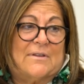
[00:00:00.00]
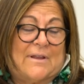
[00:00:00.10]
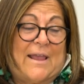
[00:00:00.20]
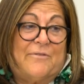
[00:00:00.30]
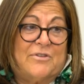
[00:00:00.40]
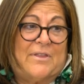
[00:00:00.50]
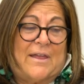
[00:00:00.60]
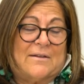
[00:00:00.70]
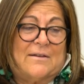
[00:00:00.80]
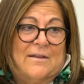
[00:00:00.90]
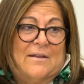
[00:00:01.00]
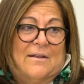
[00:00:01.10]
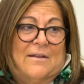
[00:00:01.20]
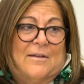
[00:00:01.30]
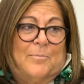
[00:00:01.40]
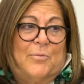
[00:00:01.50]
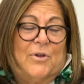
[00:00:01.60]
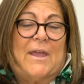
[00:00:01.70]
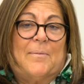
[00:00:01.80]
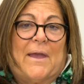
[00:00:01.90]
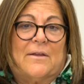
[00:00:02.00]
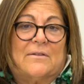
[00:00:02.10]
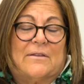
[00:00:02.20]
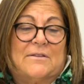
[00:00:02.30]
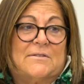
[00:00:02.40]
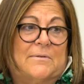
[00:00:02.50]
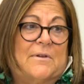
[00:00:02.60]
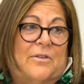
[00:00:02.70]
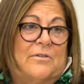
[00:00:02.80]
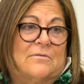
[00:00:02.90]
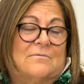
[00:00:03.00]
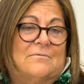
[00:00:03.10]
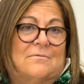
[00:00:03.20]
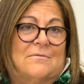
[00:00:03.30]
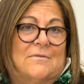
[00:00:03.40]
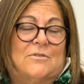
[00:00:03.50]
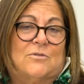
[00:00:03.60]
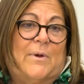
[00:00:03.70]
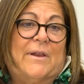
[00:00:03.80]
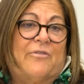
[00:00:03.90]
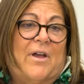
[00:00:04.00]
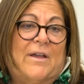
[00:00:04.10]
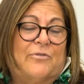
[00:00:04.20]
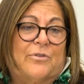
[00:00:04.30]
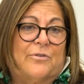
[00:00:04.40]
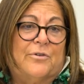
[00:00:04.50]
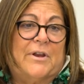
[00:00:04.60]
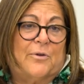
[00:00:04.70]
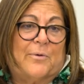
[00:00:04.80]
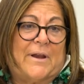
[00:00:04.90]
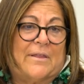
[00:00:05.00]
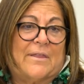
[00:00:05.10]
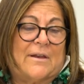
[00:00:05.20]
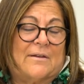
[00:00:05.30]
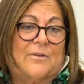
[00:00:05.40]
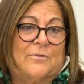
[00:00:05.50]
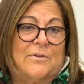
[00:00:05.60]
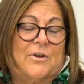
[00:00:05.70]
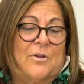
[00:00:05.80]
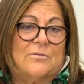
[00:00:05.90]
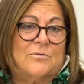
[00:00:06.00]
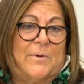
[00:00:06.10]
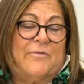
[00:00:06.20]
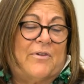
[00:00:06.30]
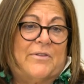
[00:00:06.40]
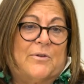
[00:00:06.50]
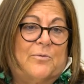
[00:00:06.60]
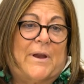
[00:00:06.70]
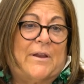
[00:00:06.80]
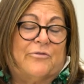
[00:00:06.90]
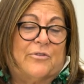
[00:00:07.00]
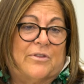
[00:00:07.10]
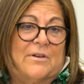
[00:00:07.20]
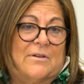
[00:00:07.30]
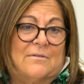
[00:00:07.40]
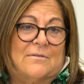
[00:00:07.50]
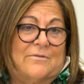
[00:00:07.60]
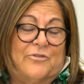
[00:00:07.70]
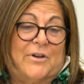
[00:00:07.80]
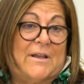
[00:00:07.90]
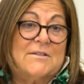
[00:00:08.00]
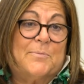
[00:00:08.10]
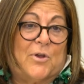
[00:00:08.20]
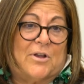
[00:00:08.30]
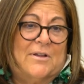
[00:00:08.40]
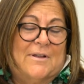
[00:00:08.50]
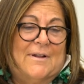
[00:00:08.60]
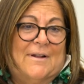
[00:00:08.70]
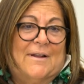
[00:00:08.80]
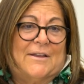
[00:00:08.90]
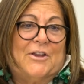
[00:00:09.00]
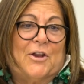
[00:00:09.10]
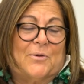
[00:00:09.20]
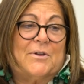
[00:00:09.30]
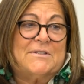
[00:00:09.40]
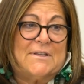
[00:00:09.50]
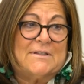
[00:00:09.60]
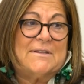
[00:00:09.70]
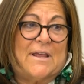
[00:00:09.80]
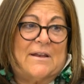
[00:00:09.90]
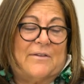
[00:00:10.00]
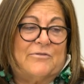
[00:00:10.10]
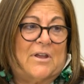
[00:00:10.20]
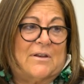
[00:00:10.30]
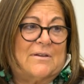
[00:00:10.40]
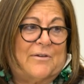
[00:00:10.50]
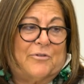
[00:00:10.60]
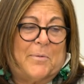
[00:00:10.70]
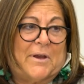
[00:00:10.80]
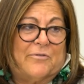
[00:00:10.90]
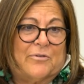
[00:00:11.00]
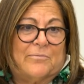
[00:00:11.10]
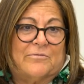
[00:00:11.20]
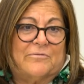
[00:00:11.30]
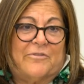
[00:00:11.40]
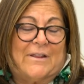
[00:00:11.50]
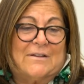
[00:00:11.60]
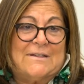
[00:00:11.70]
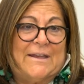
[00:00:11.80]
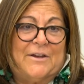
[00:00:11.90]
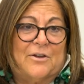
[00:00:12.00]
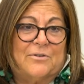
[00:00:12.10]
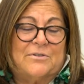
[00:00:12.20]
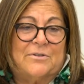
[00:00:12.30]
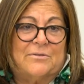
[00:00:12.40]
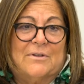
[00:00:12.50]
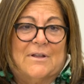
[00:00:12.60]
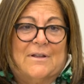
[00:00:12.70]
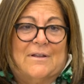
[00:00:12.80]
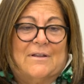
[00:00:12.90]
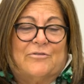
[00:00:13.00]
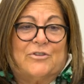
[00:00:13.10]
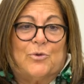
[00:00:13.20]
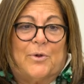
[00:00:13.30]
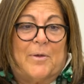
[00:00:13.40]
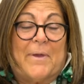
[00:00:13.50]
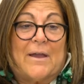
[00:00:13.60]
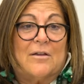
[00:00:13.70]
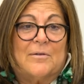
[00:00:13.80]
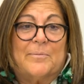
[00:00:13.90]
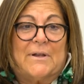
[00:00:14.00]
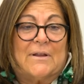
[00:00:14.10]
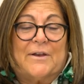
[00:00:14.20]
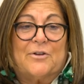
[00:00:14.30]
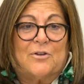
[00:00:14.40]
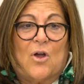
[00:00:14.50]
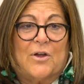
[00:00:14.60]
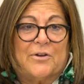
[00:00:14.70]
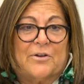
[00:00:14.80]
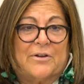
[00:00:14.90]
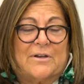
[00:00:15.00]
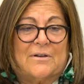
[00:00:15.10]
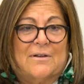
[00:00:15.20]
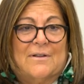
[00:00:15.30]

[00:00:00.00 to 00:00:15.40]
after that book came out, there's another 25 or 30 already that are, you know, 25 that are ready for next book. Okay. You know, because since then I've done everybody from Valentino to Victoria Beckham and Leonard Lauder and,